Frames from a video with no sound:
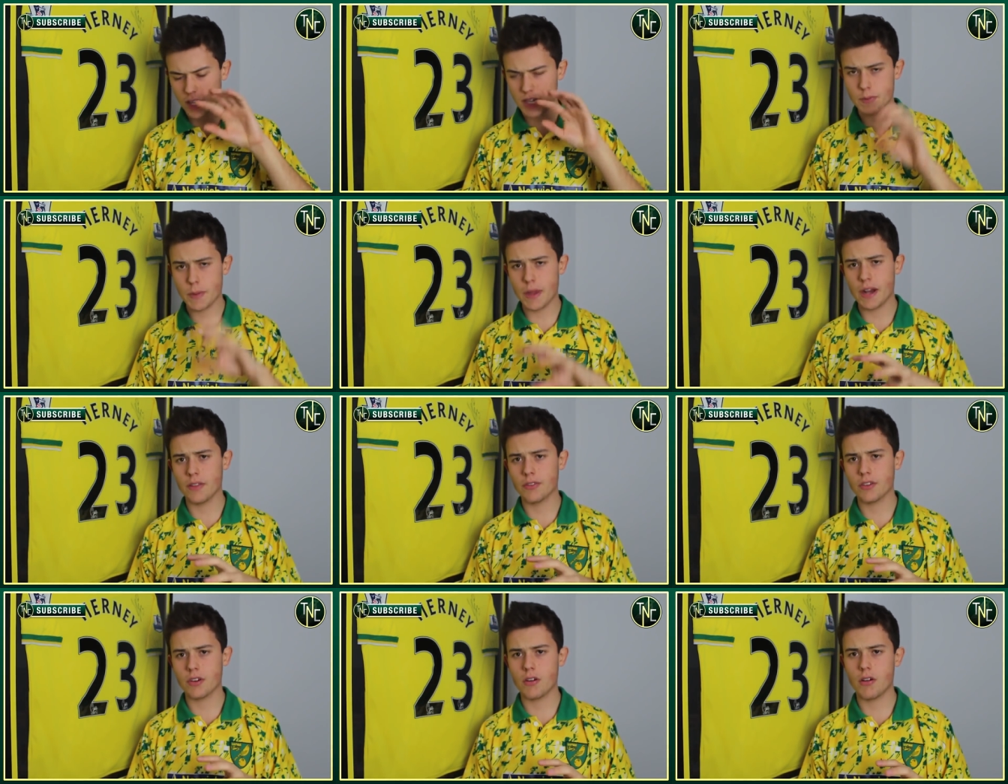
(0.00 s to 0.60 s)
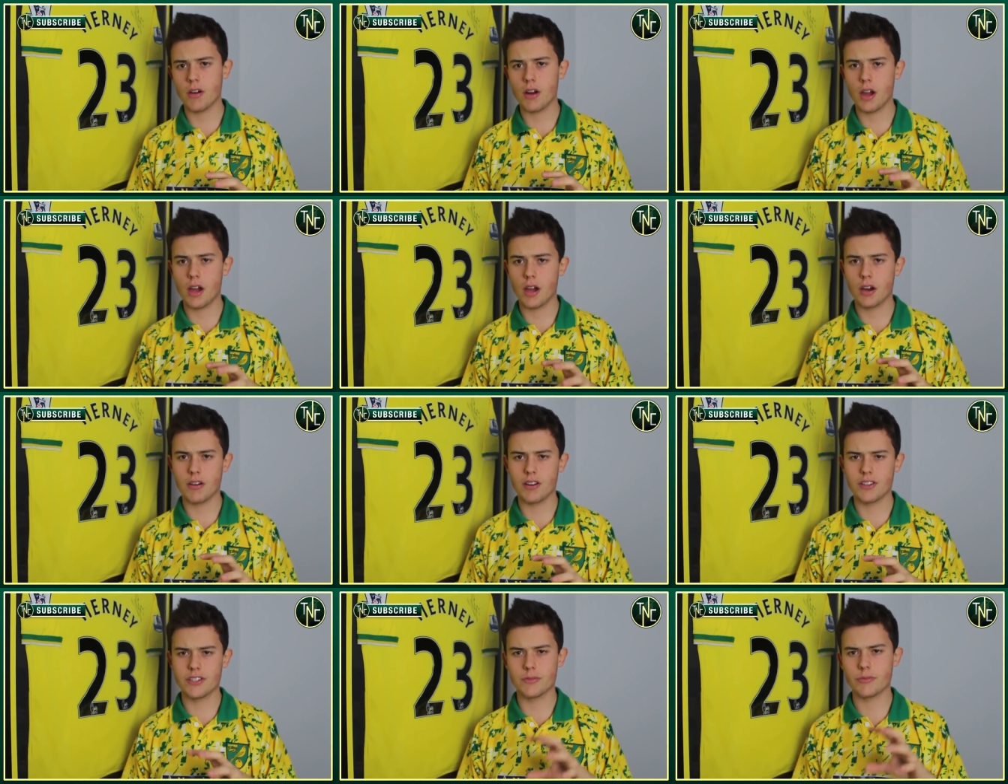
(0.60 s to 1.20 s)
he's been under
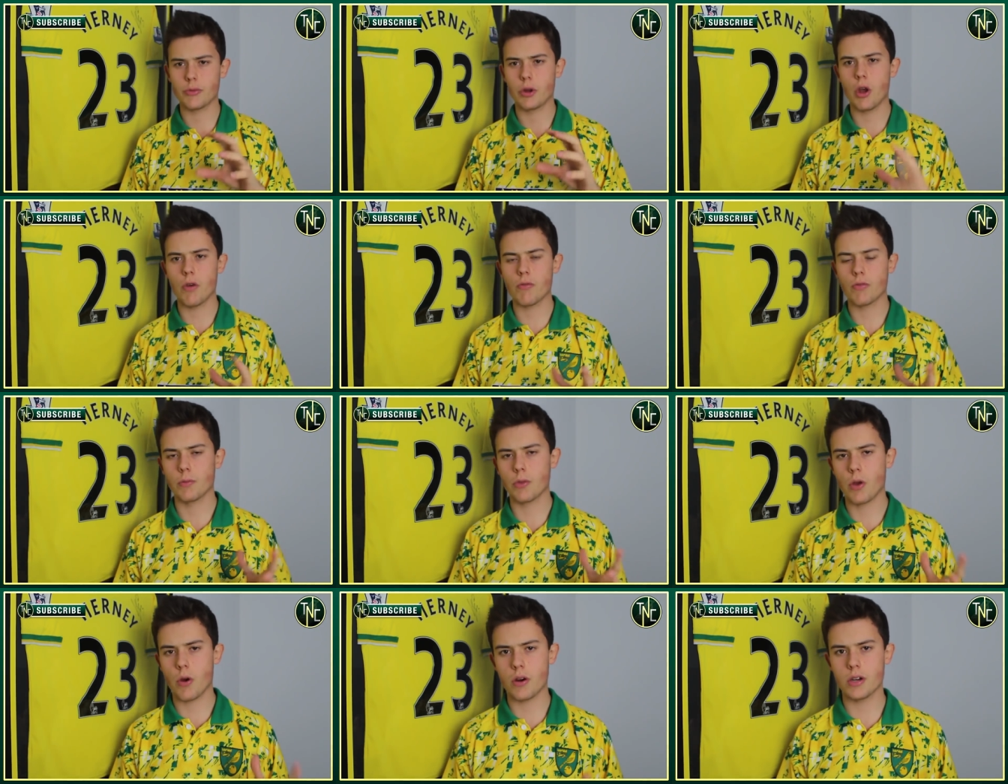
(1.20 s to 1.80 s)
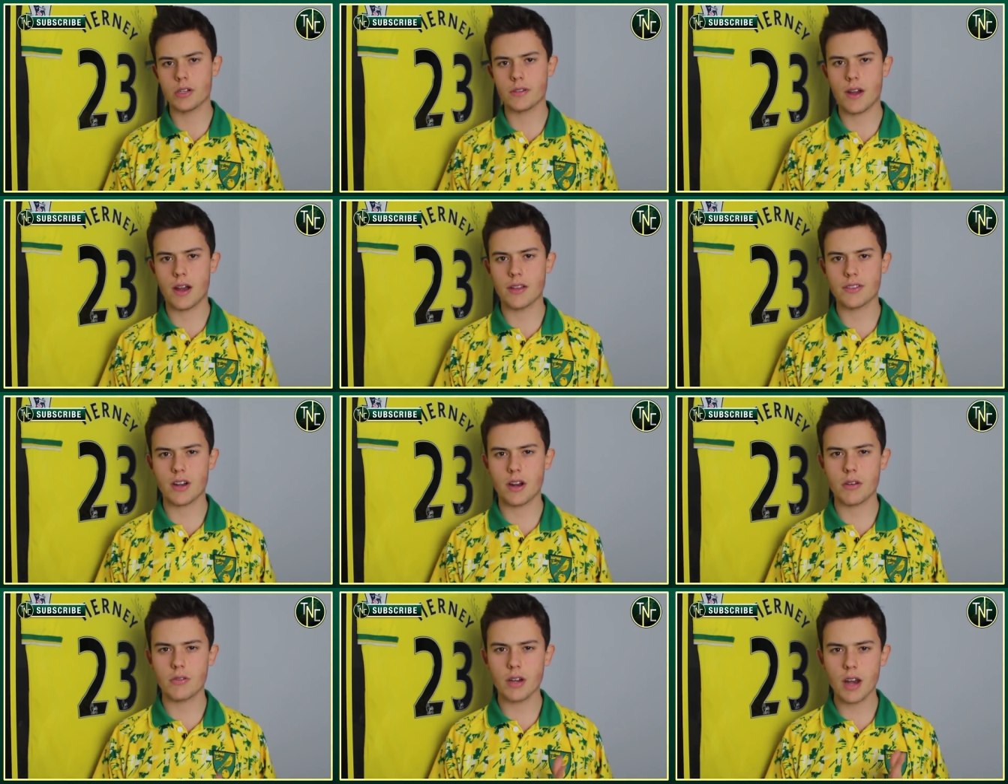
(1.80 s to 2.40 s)
criticism a lot from Norwich
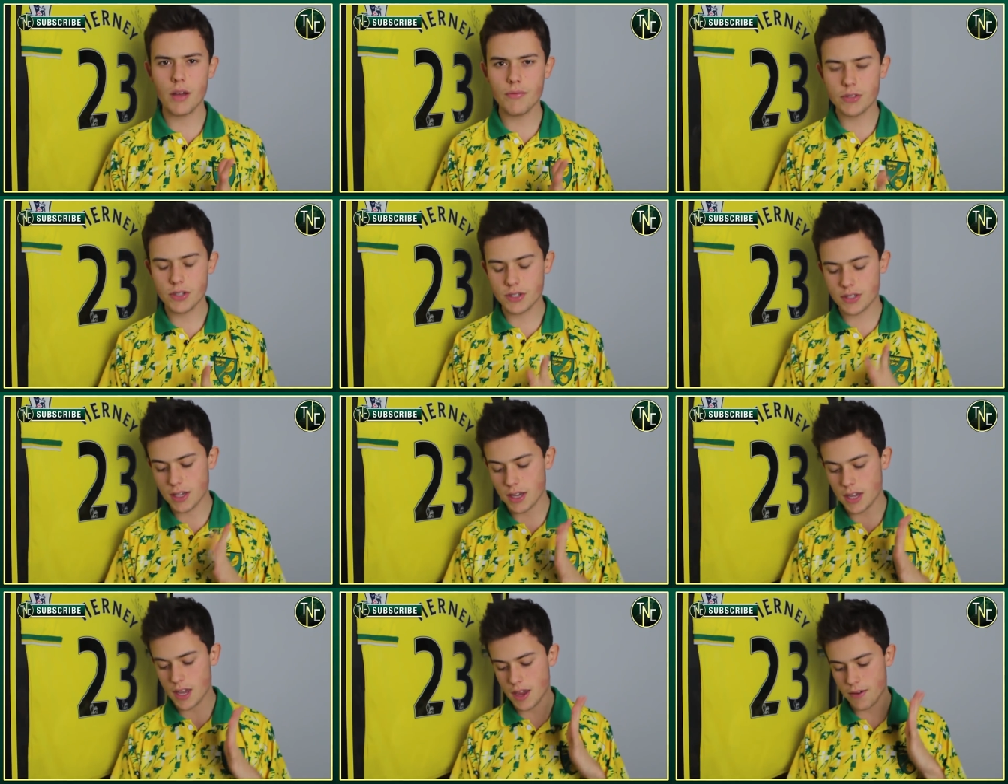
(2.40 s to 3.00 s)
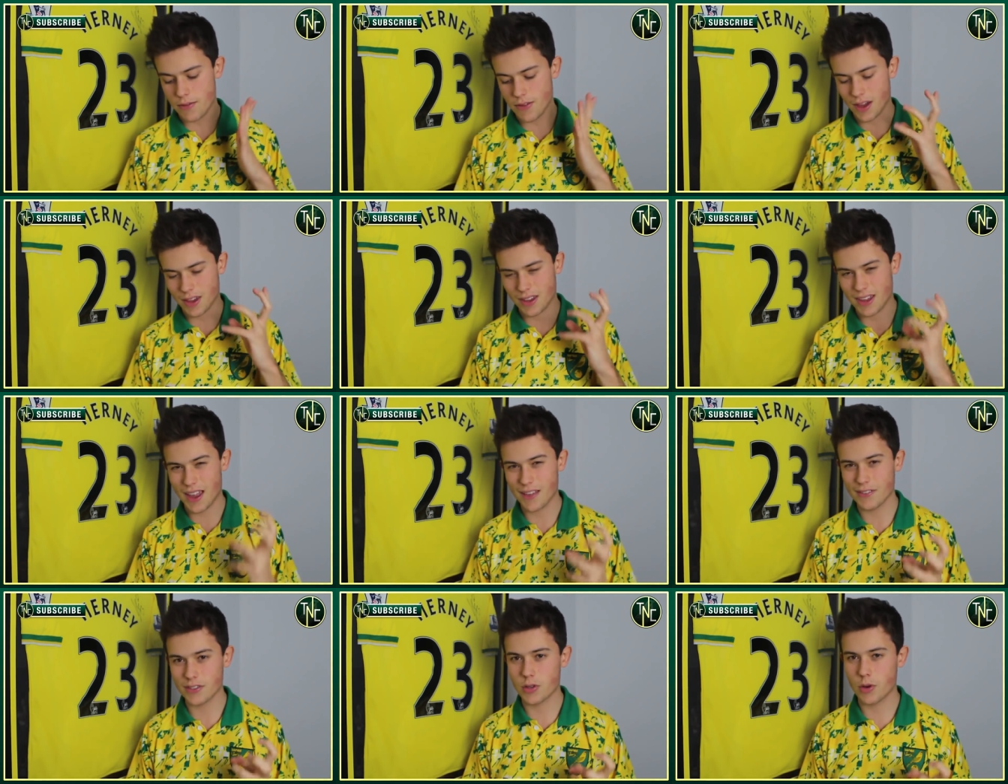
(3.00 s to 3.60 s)
fans, and I'd love to see if that
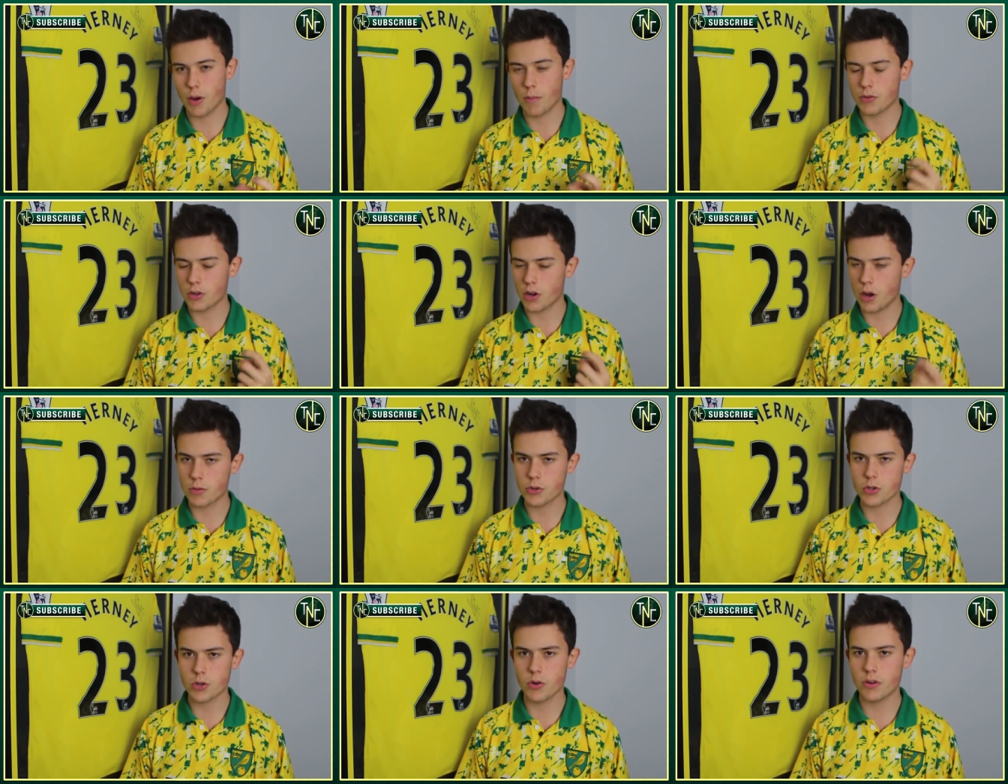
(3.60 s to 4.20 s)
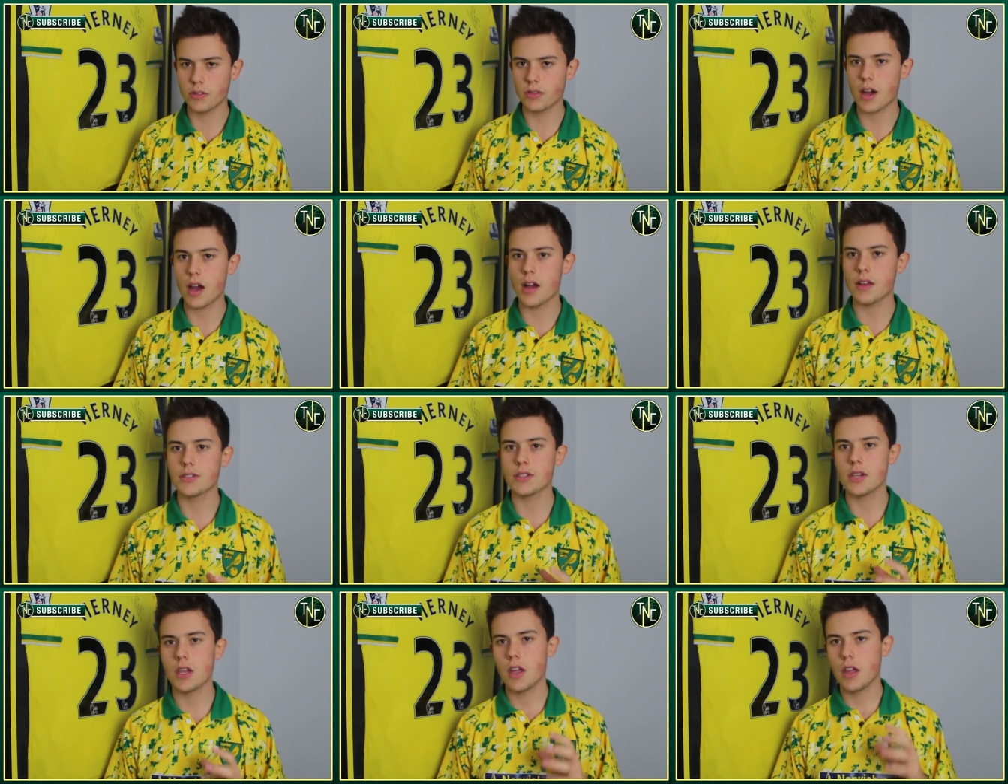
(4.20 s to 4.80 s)
gets to him. I'm sure it
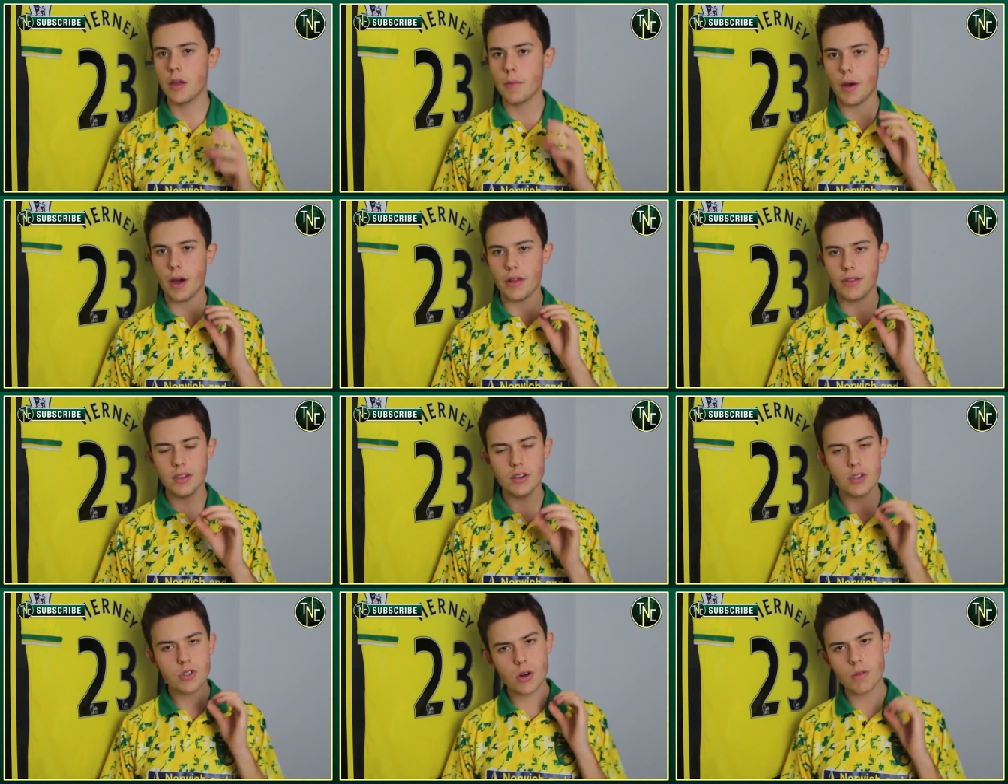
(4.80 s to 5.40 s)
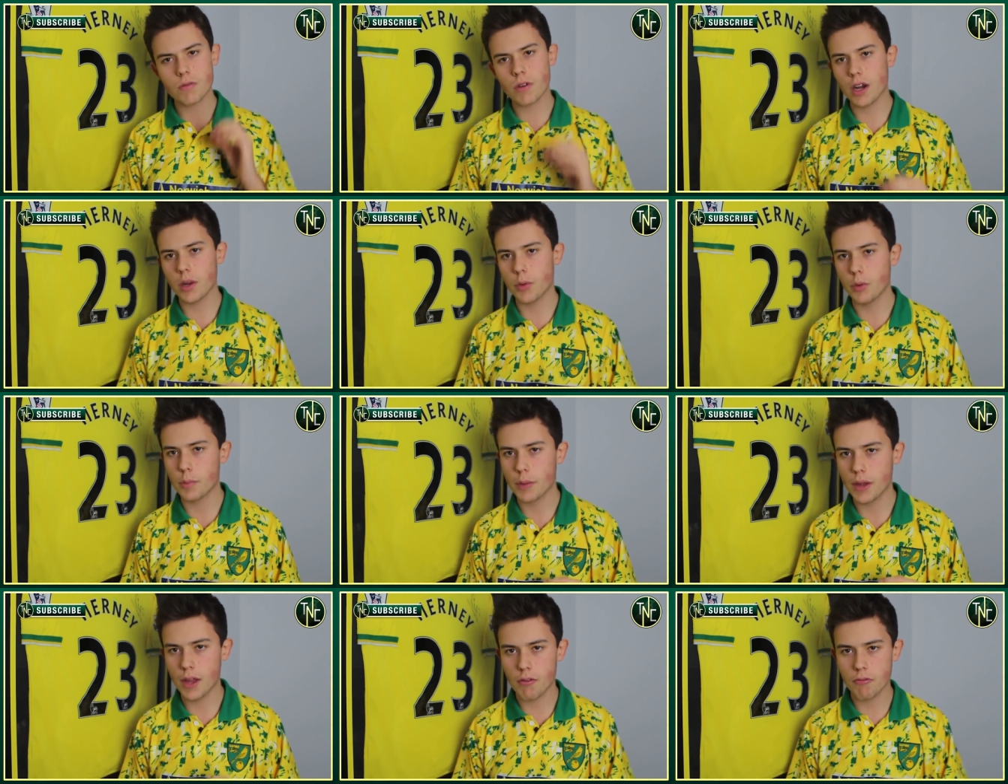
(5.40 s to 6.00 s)
does, but I think John Ruddy
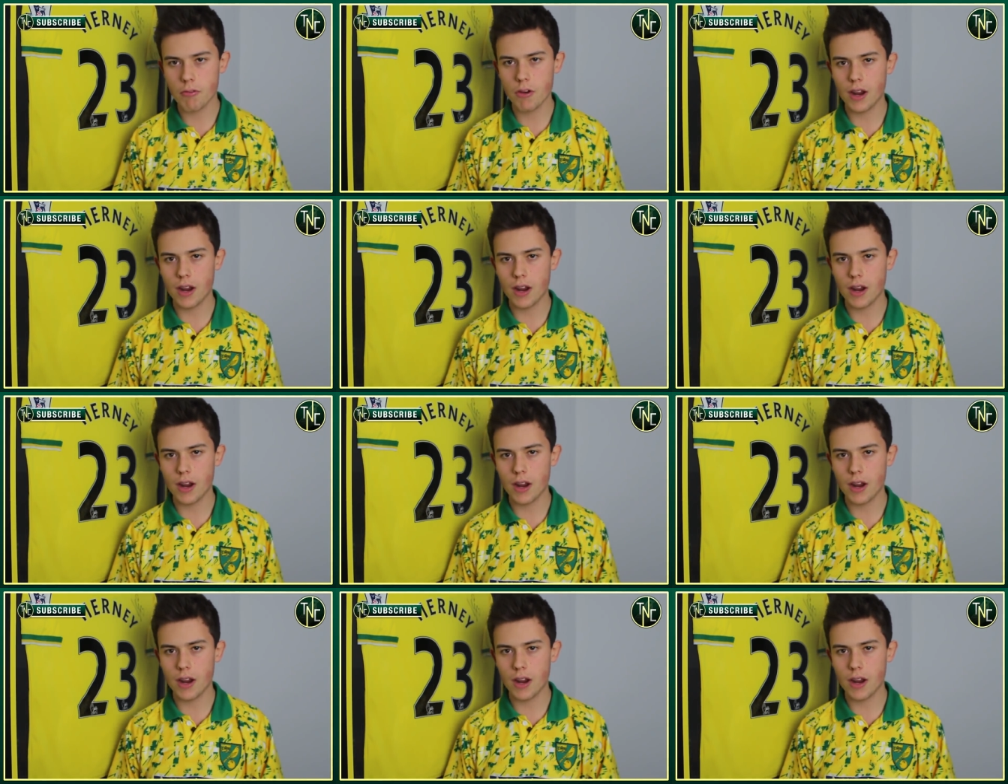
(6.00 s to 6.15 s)
would be a